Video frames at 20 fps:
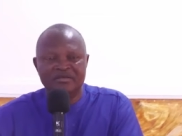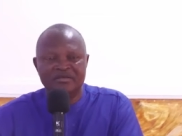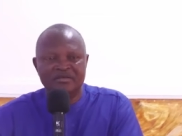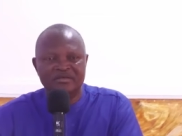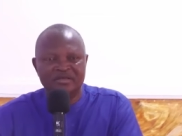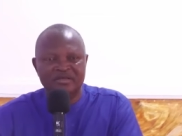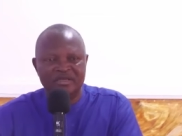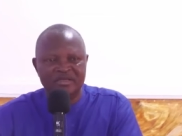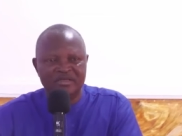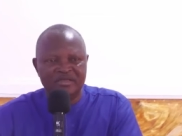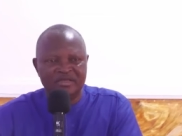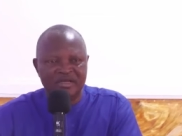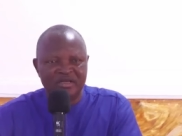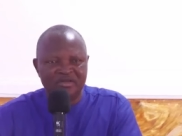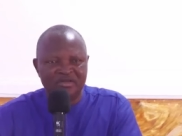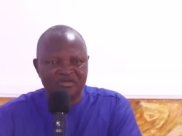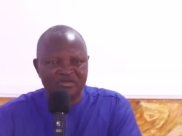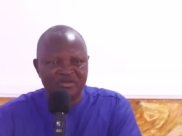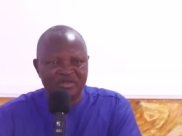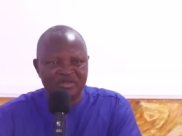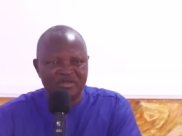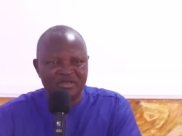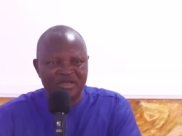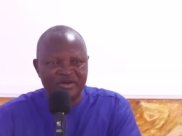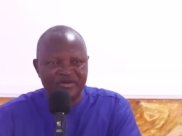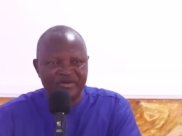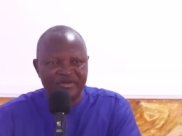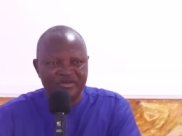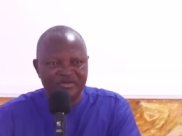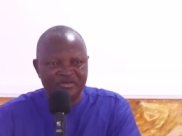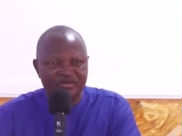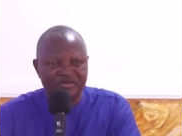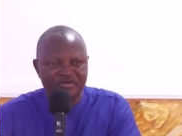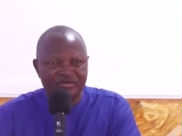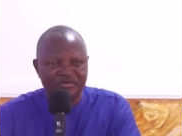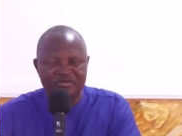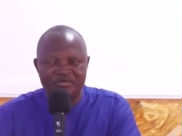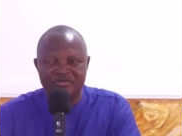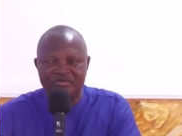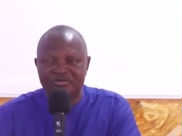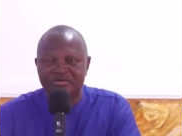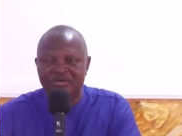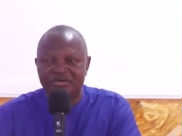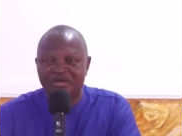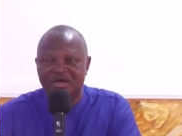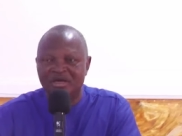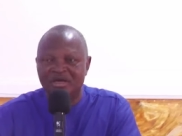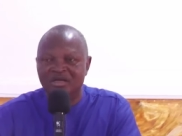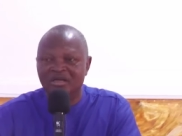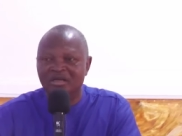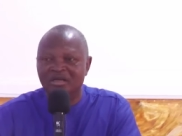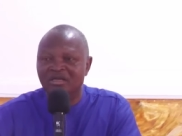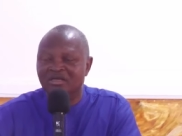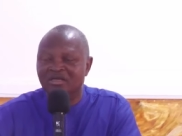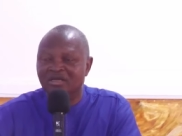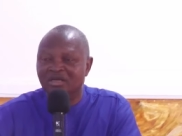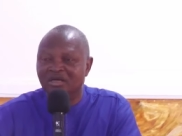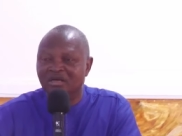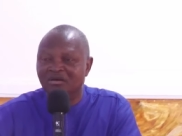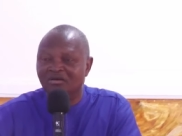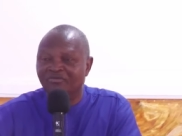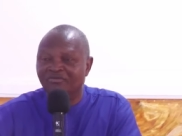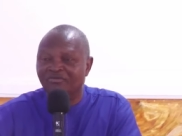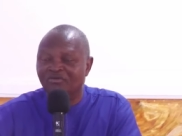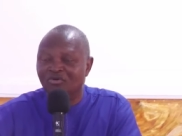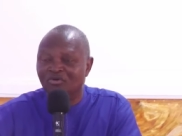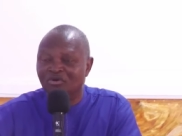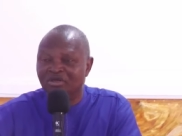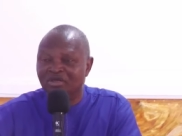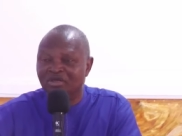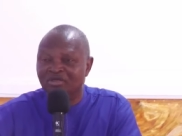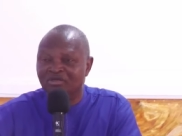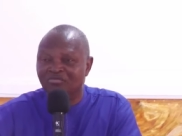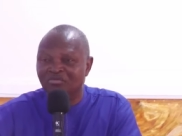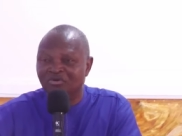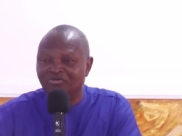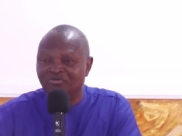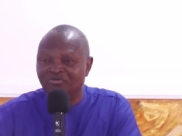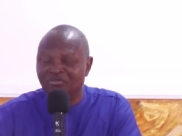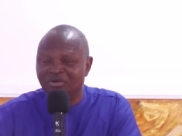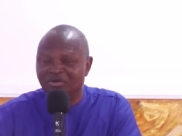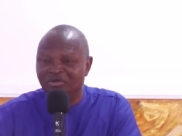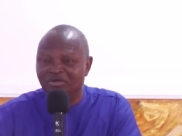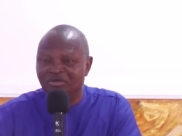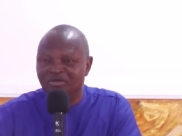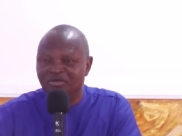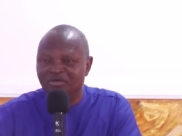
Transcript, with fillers: the international director and leader of holiness movement.